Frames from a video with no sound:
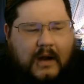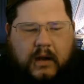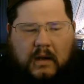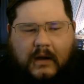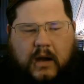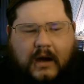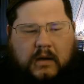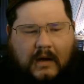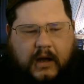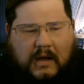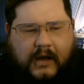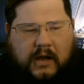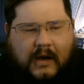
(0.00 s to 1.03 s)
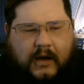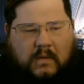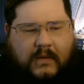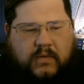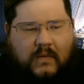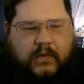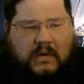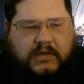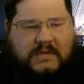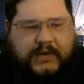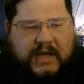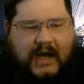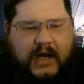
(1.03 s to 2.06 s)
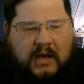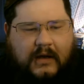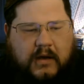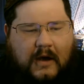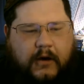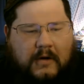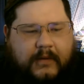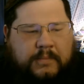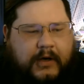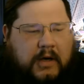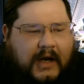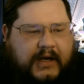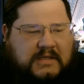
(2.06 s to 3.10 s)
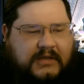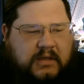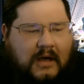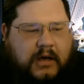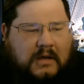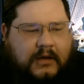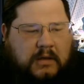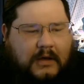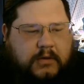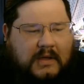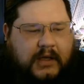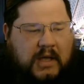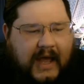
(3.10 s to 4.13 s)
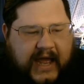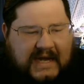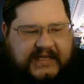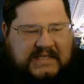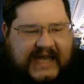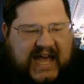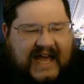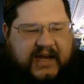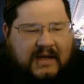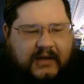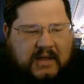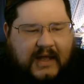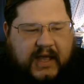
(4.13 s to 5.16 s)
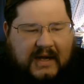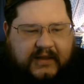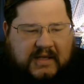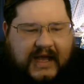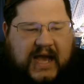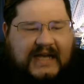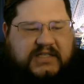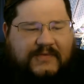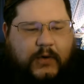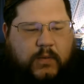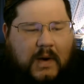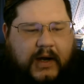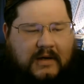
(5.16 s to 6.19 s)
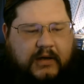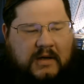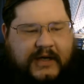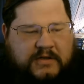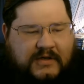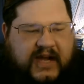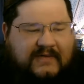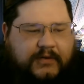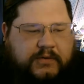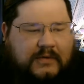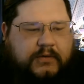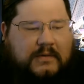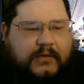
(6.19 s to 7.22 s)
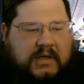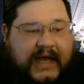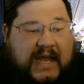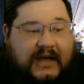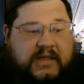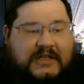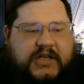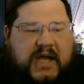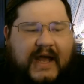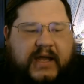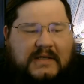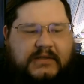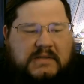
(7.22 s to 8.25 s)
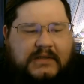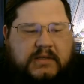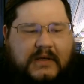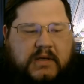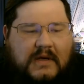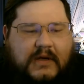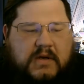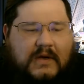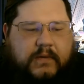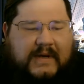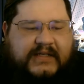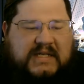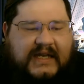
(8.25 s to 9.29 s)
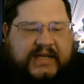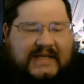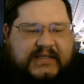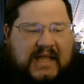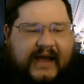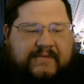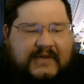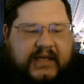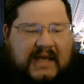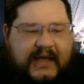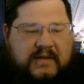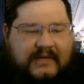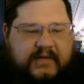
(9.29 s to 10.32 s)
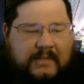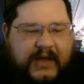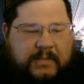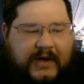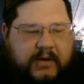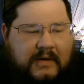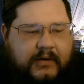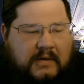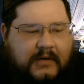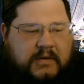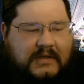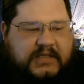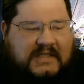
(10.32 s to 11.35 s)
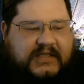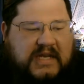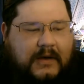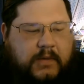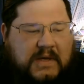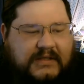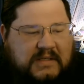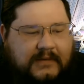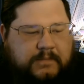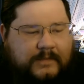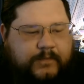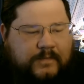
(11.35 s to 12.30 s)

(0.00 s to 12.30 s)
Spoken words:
Long, long ago, when the worlds were young, Odin put on his long cloak and his hat, and in the guise of a wanderer he traveled through the land of the giants, risking his life to get to Mimir, to seek wisdom.